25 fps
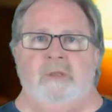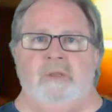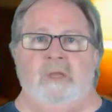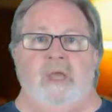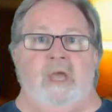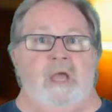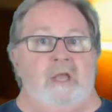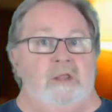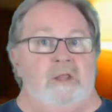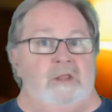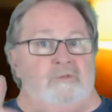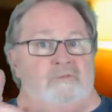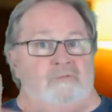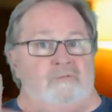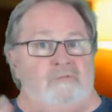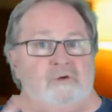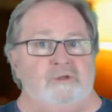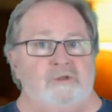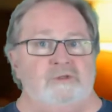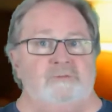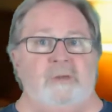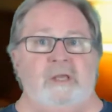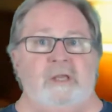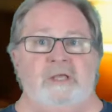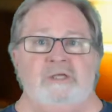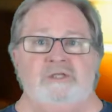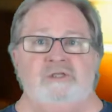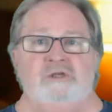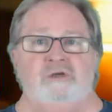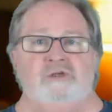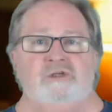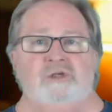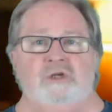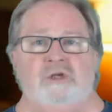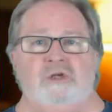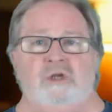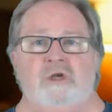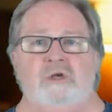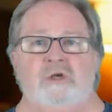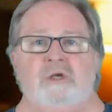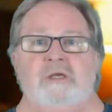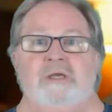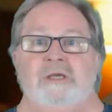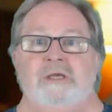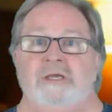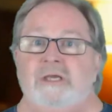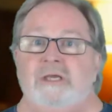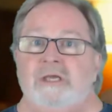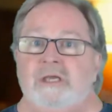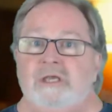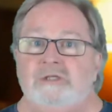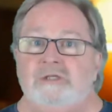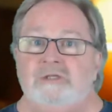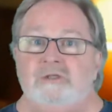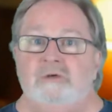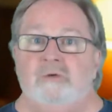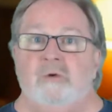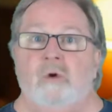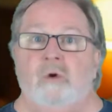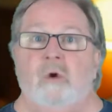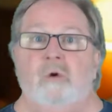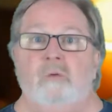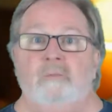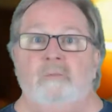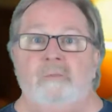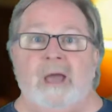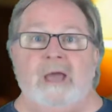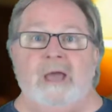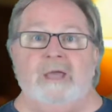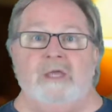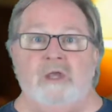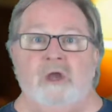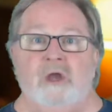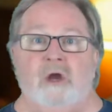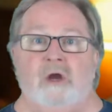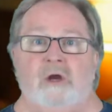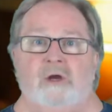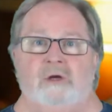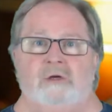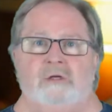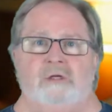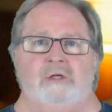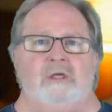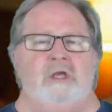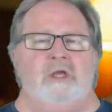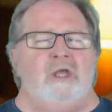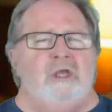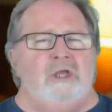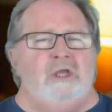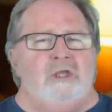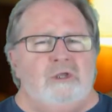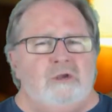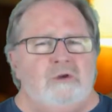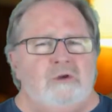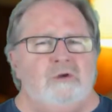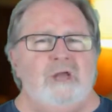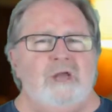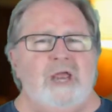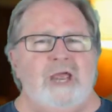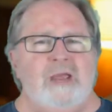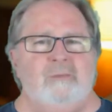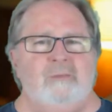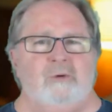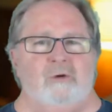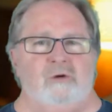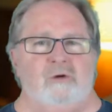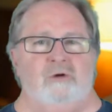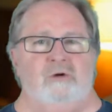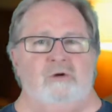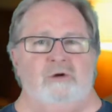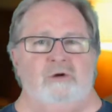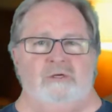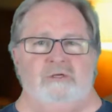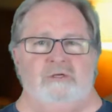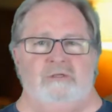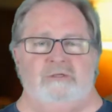And the first place you should look is your own backyard, your neighborhood.